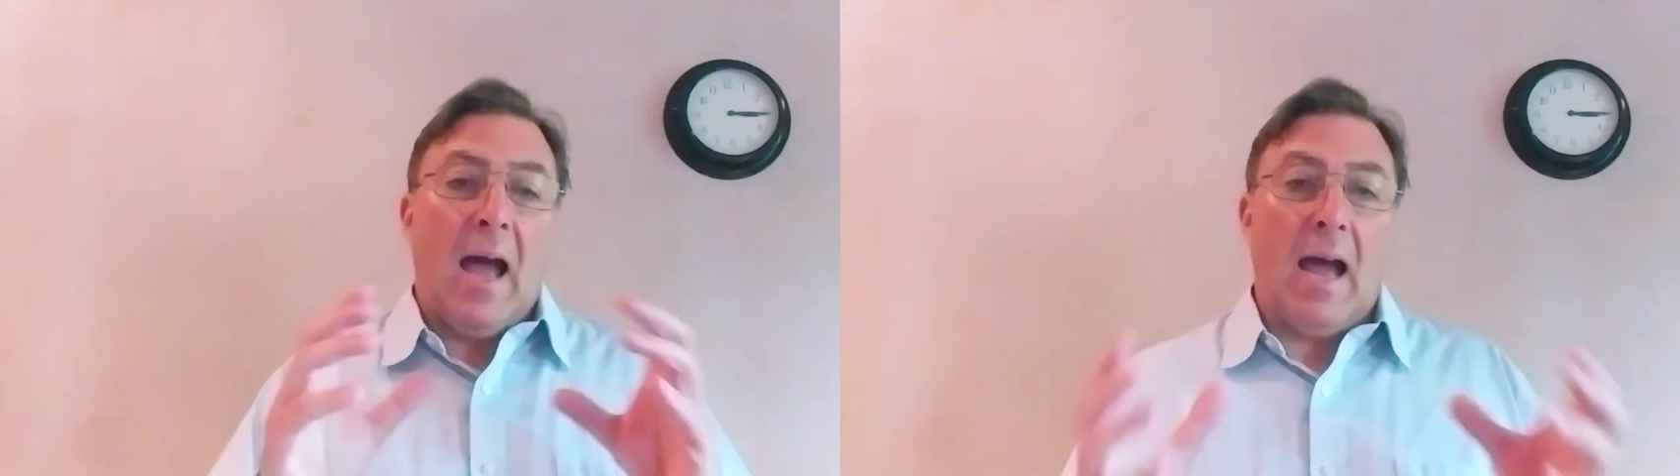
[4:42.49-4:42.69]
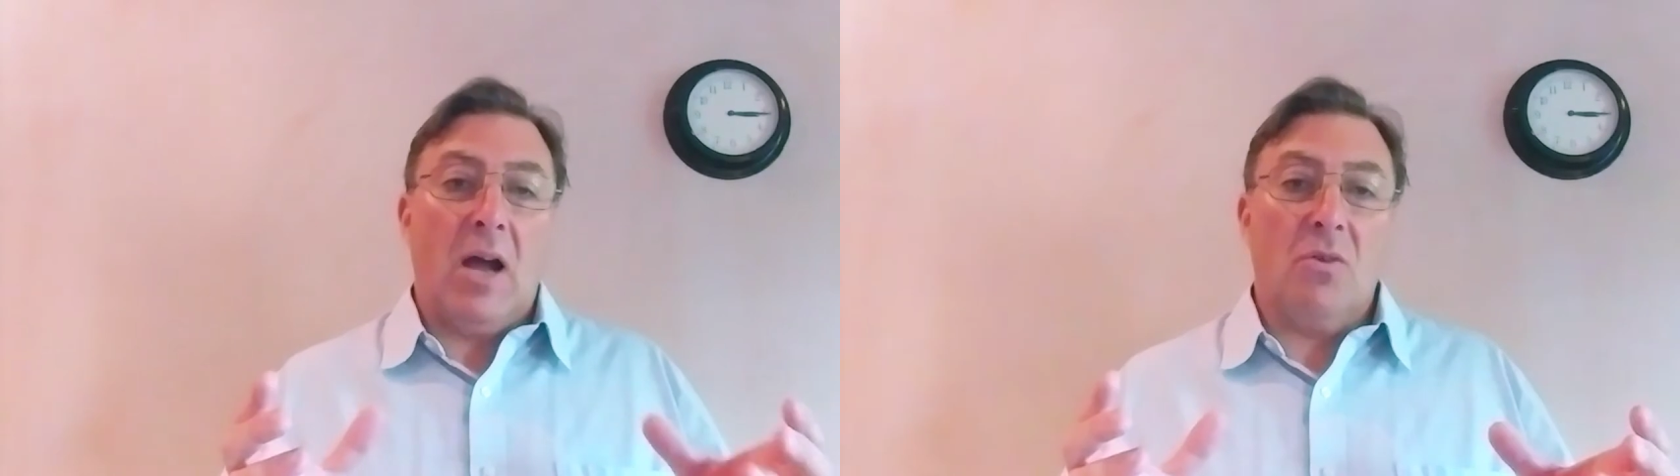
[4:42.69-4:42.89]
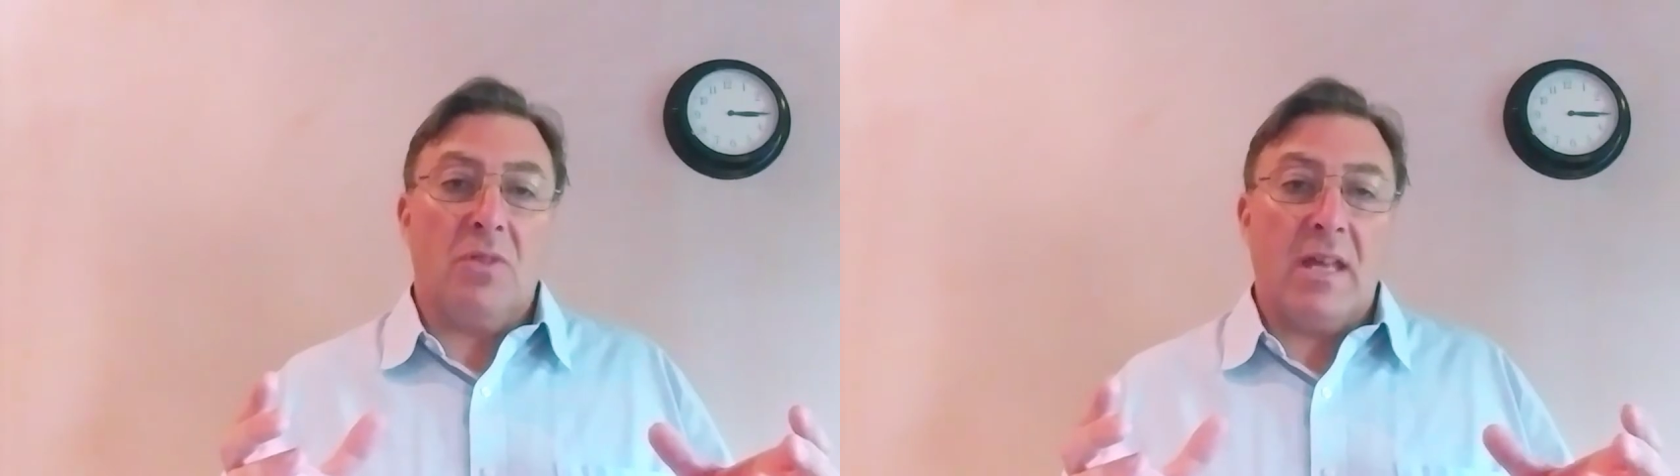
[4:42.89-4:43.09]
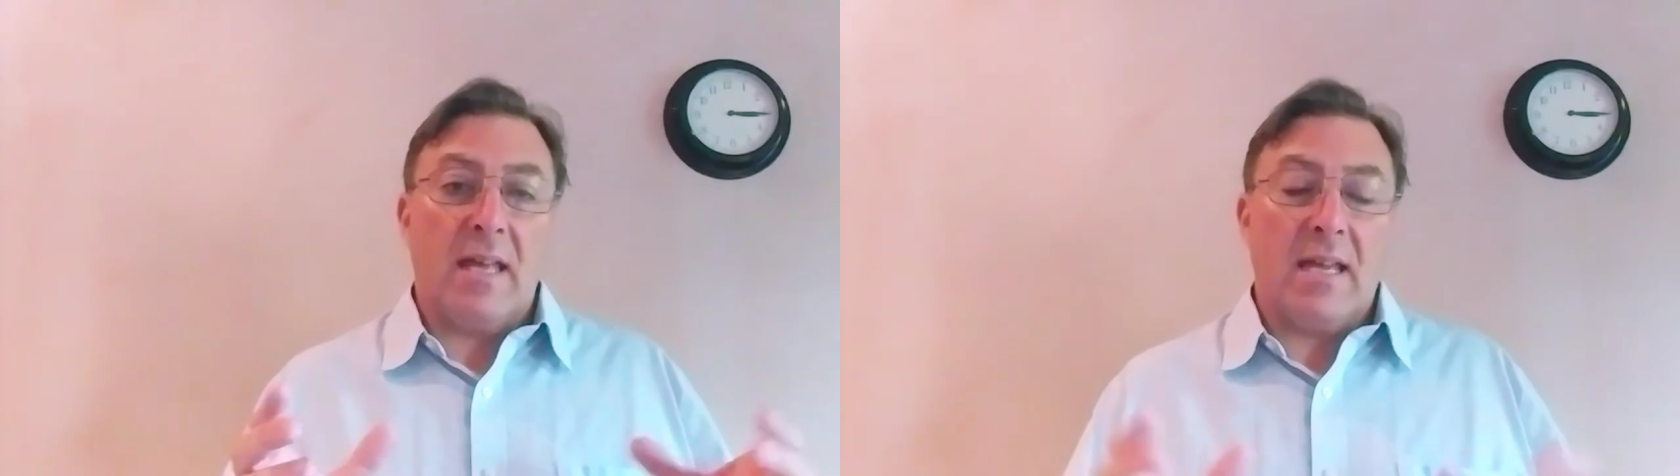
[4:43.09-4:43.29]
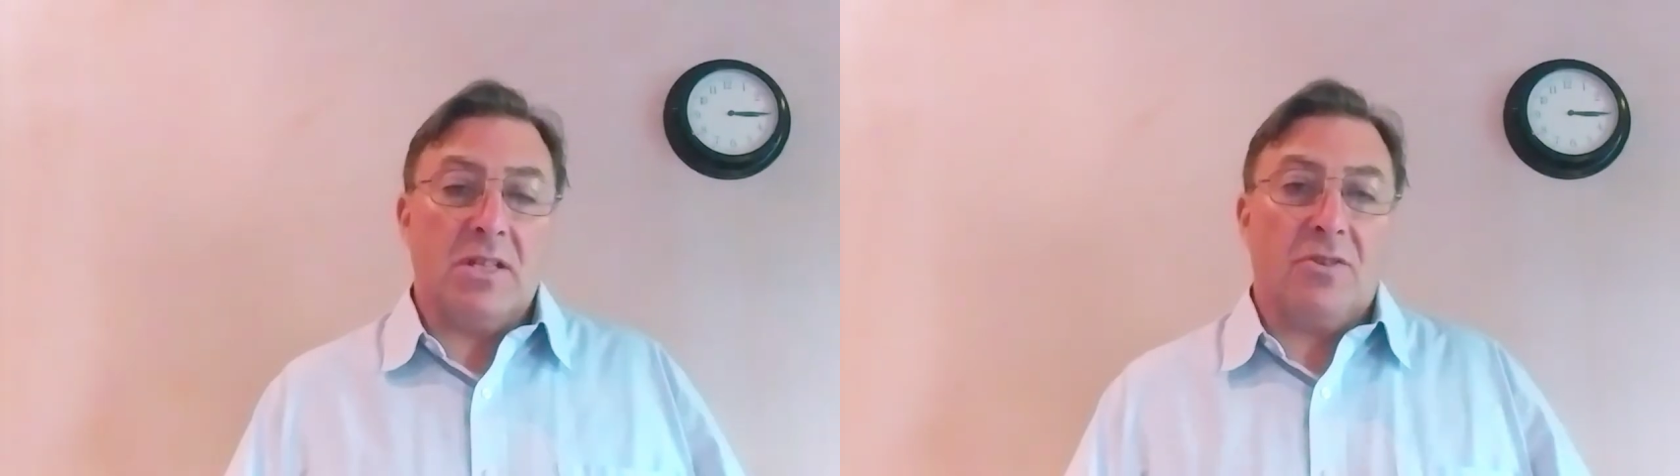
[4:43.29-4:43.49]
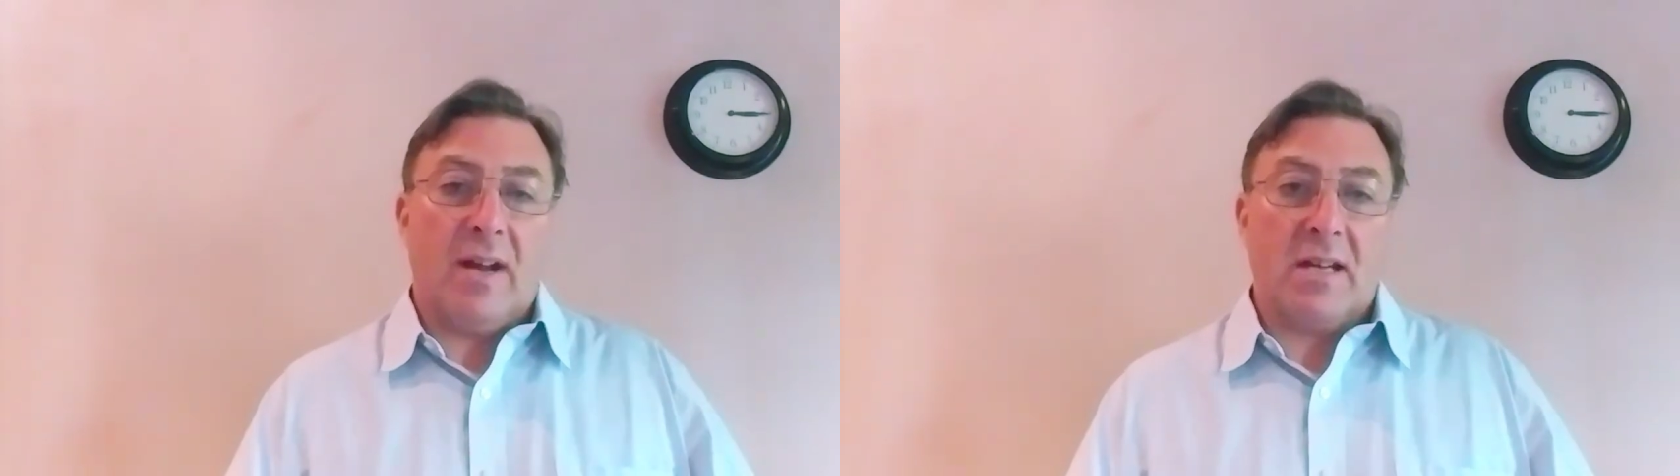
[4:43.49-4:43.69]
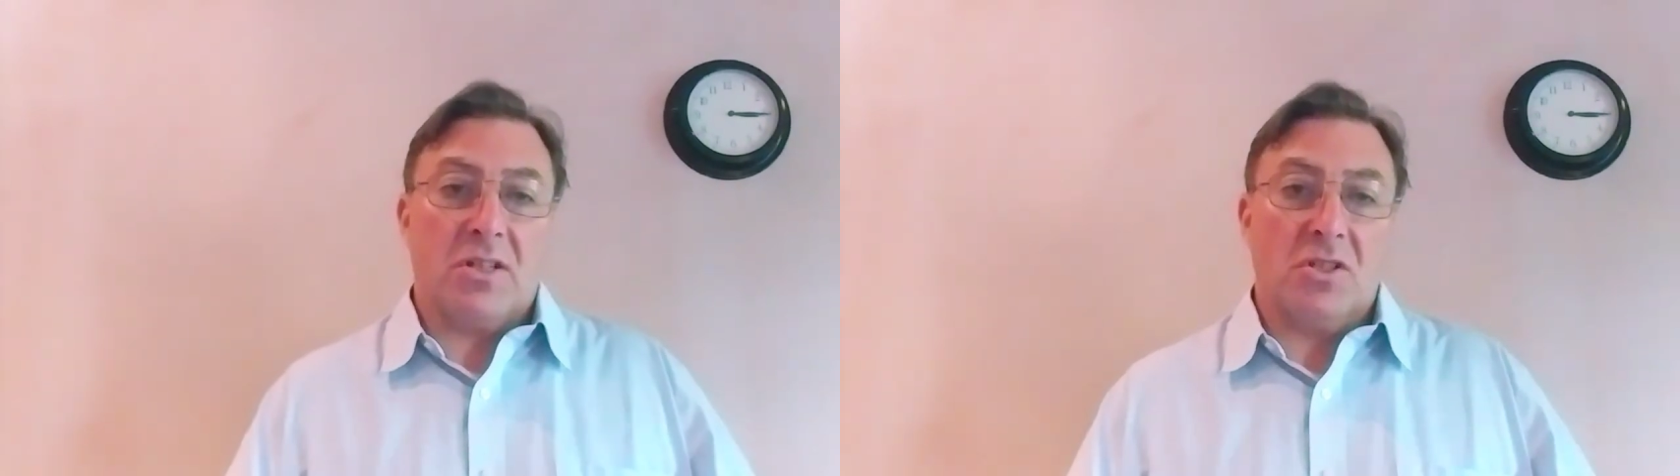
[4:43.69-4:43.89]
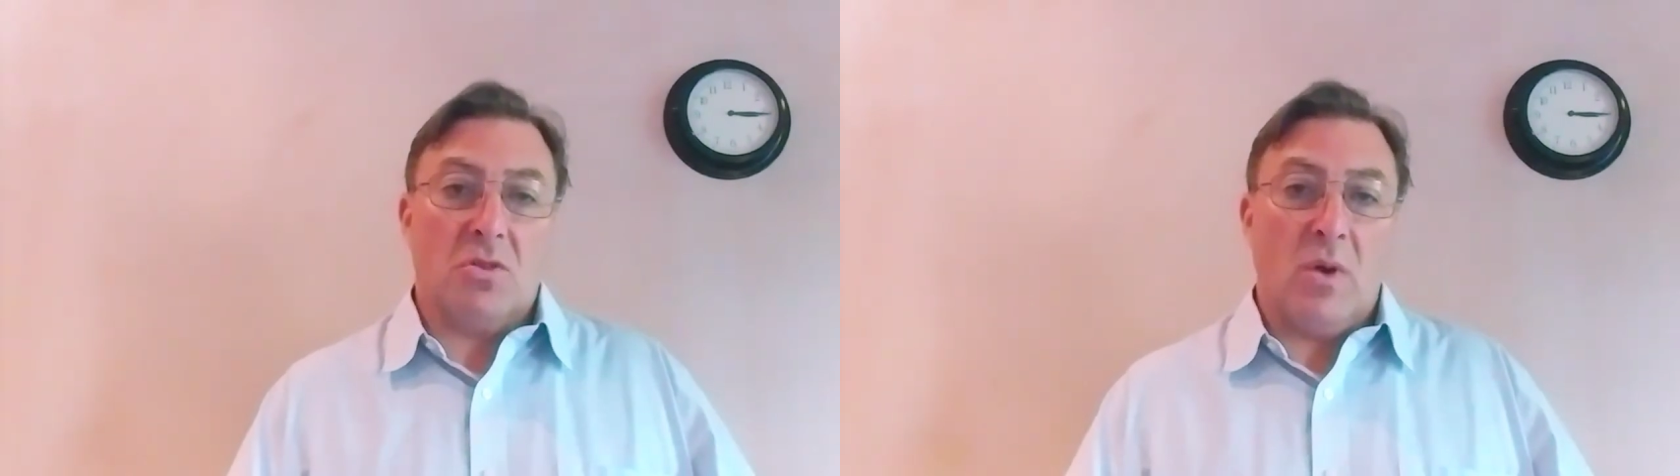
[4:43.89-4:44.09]
how the
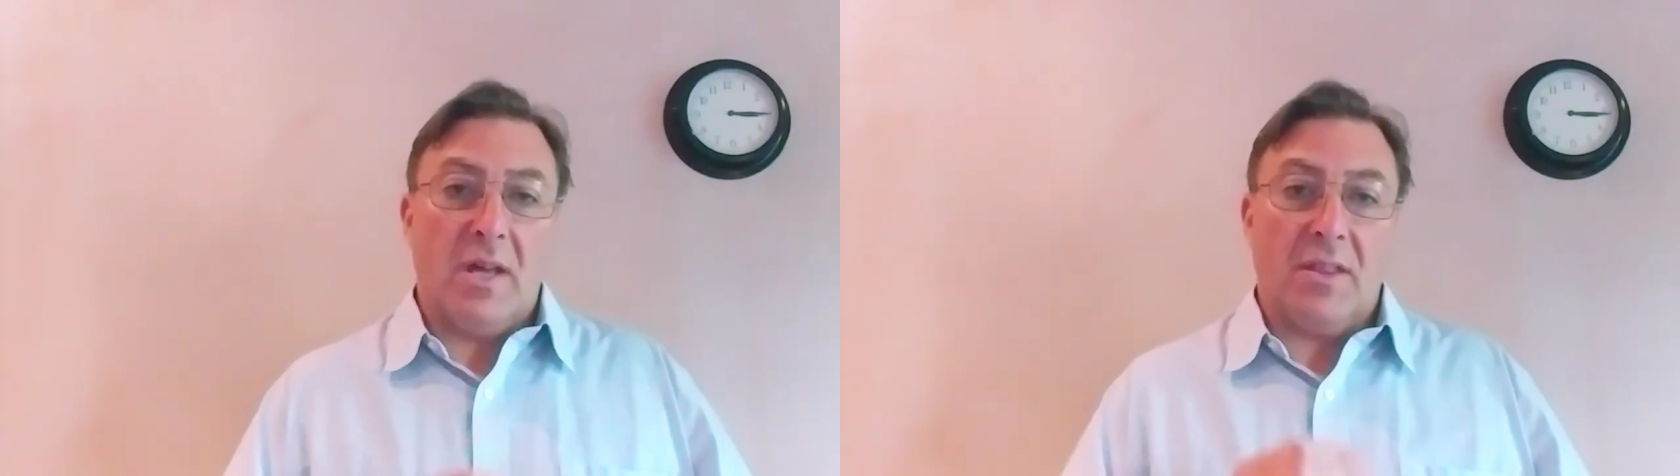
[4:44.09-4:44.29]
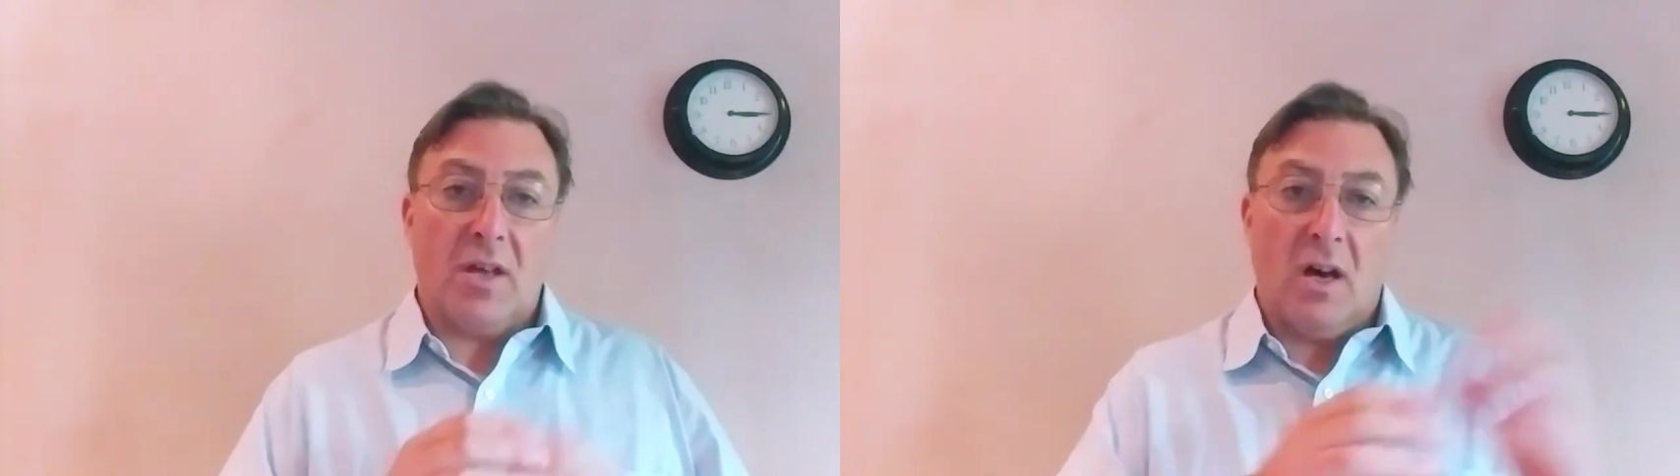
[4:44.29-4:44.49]
interactions with